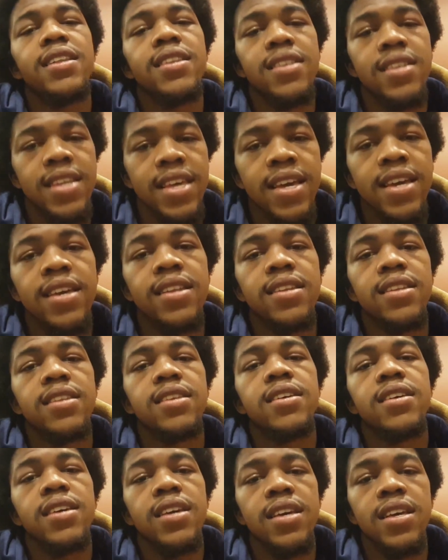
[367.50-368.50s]
then
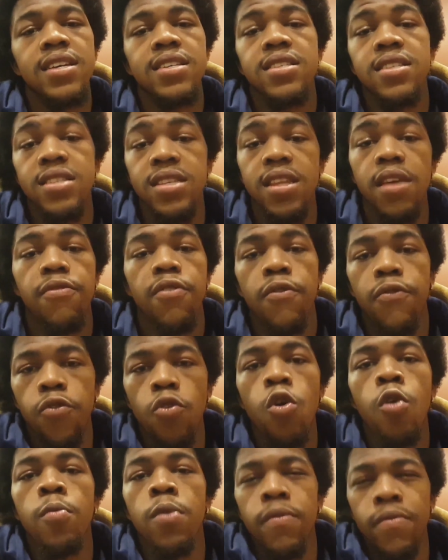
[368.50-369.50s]
it's a different
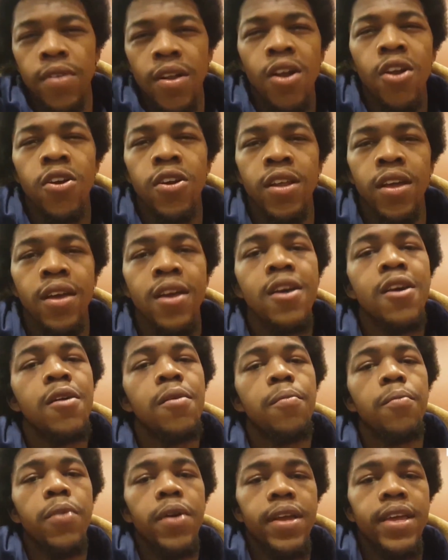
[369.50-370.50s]
form of learning.
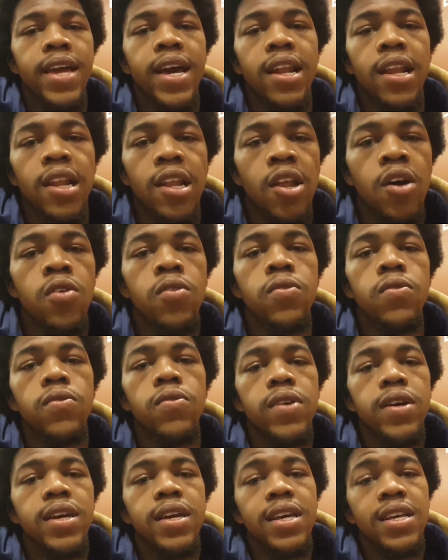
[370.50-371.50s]
But yet
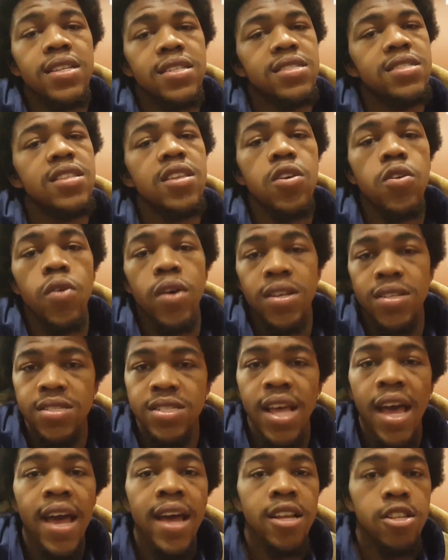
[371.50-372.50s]
alone, it's still a
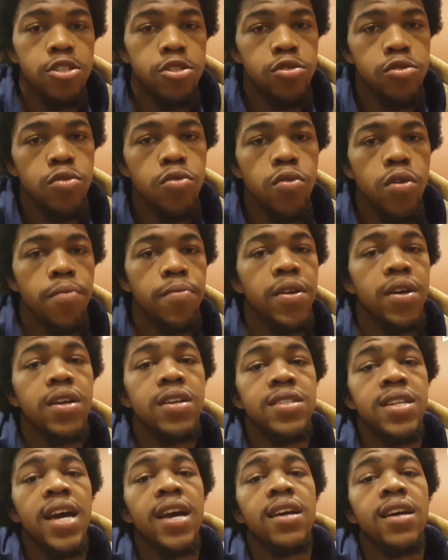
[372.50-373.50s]
science to it,
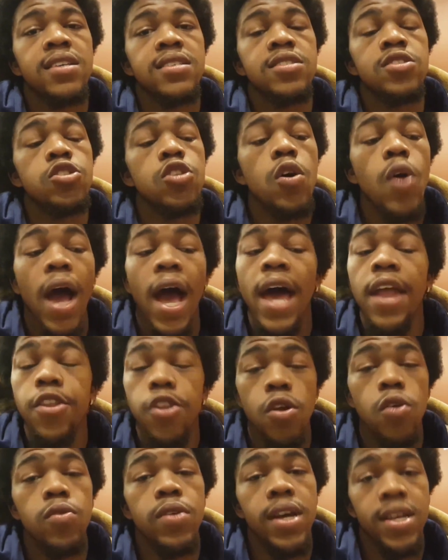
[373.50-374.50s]
because I
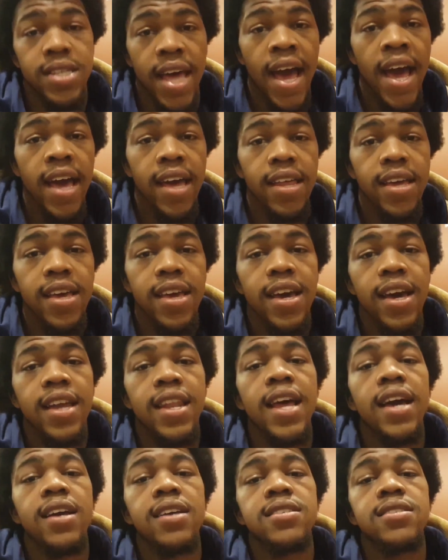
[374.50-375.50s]
know that's hot,
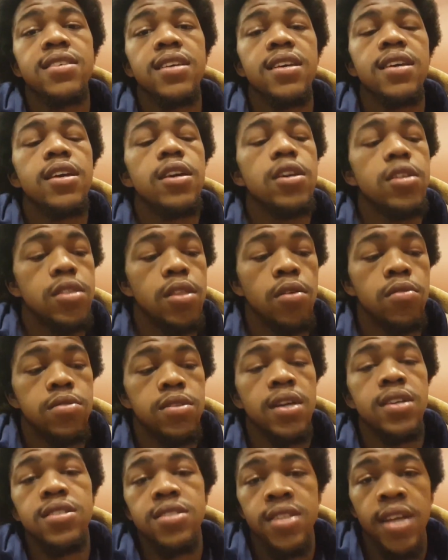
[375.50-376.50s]
and I can say, don't
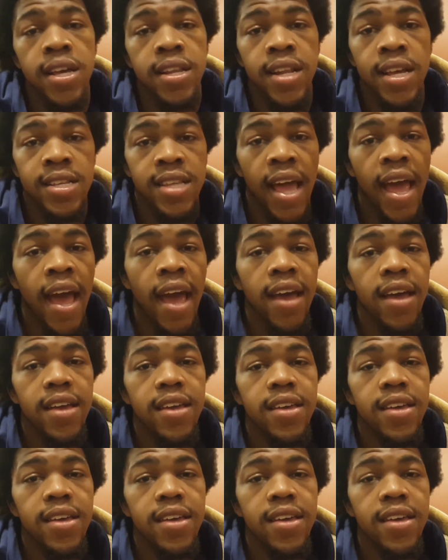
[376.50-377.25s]
touch that, that's hot.